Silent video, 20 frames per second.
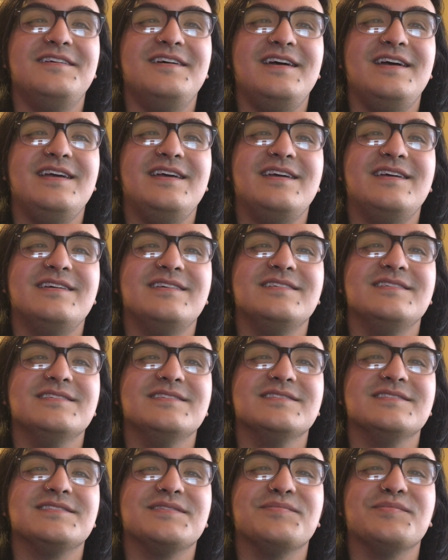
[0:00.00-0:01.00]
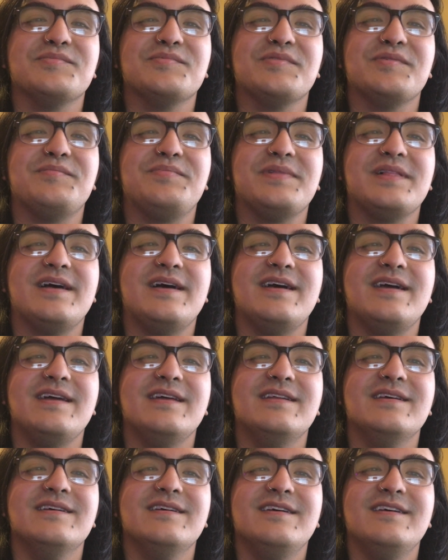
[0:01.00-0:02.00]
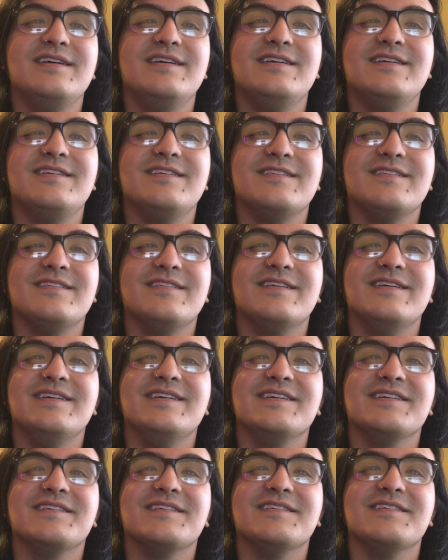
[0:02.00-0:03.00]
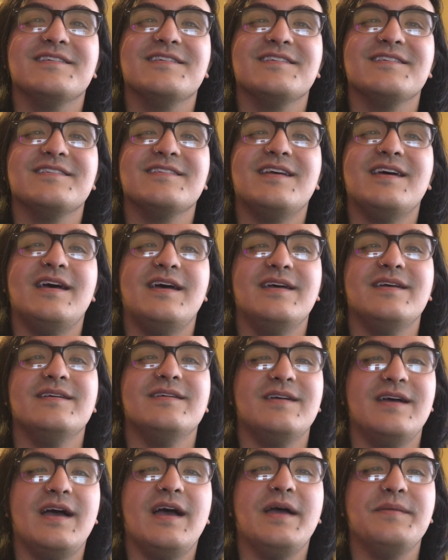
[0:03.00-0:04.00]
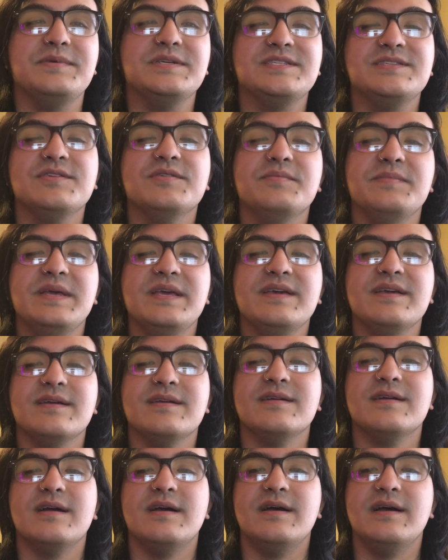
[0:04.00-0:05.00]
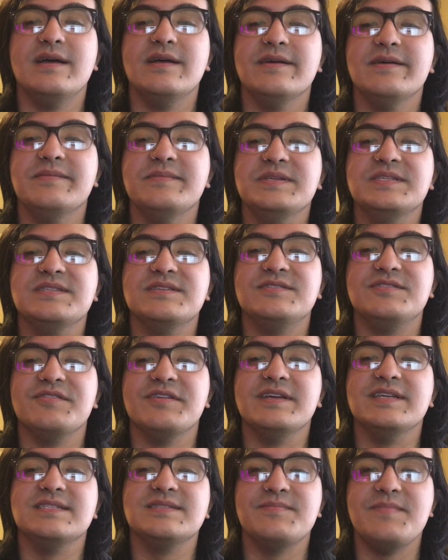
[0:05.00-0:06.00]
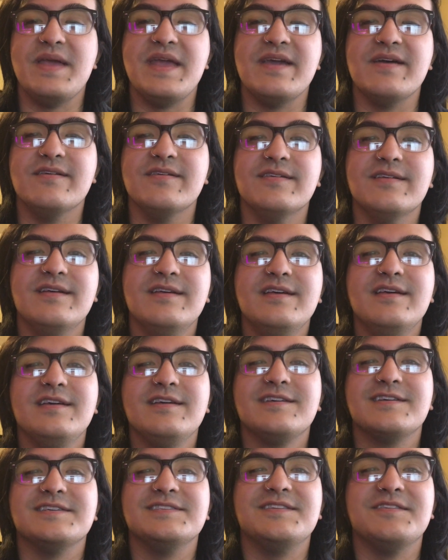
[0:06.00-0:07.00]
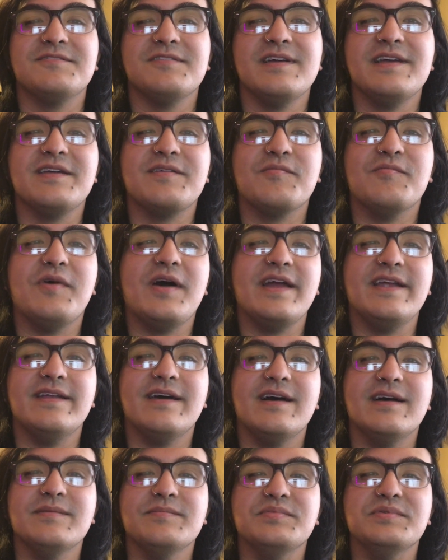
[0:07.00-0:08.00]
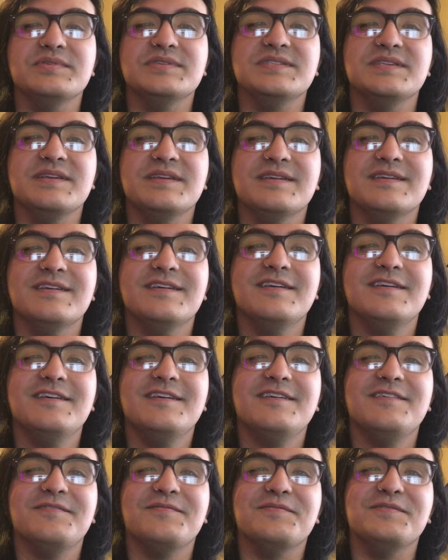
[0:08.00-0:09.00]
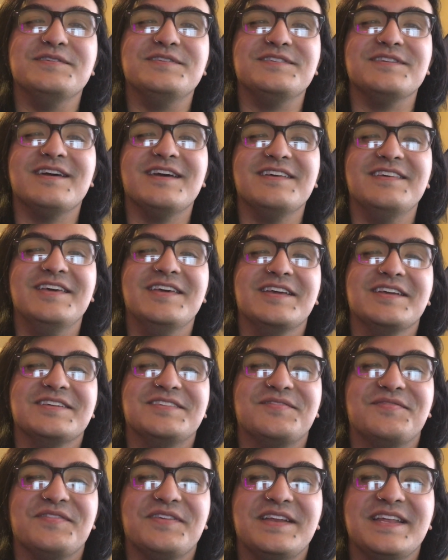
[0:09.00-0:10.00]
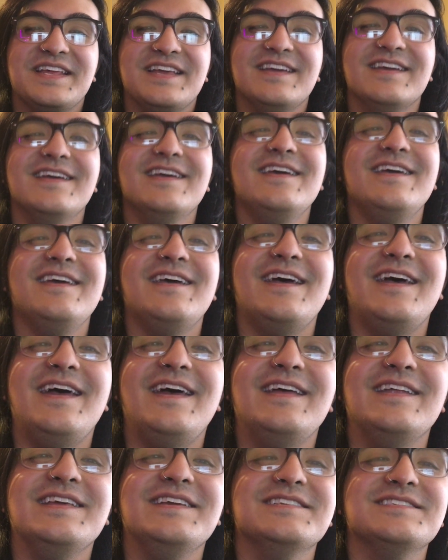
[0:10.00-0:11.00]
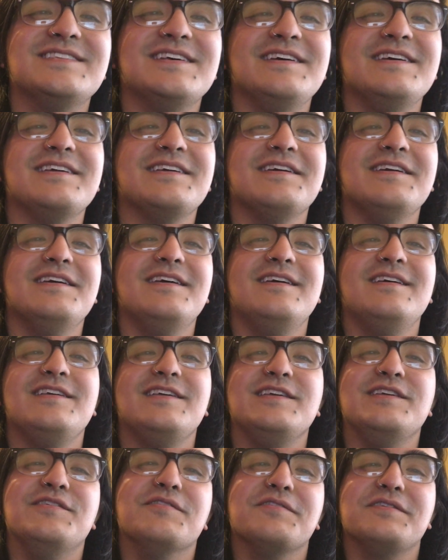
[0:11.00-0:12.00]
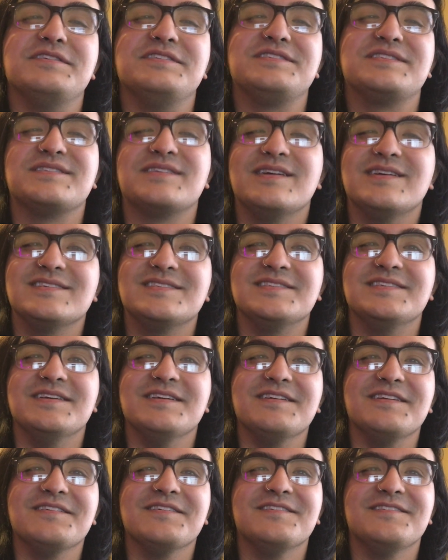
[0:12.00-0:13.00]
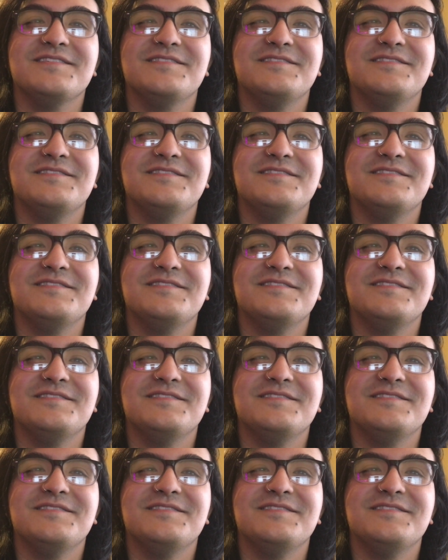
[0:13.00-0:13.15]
And someone replied, like, I'm assuming is a trans male, because they're like, why not, pussy? Which I think is funny. And he's like, you're disgusting.